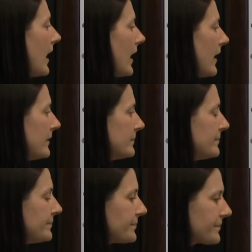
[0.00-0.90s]

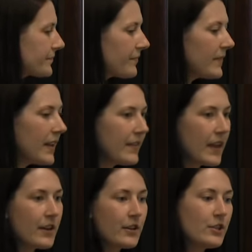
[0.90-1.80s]
Um,
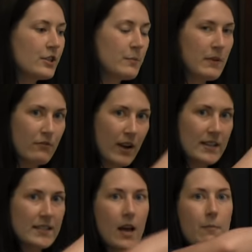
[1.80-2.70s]
they could just be
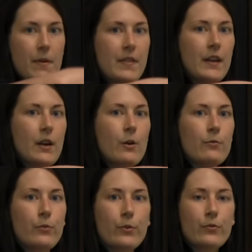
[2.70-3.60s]
raised up and then go
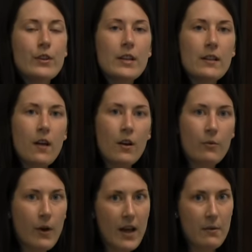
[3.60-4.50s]
for a really
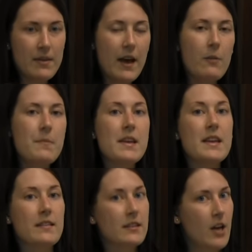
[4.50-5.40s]
long way without
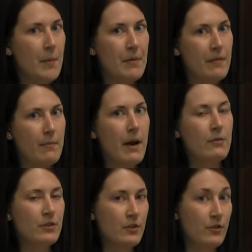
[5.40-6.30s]
being the top of a
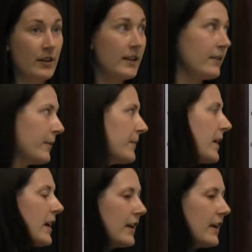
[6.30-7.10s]
mountain or a hill.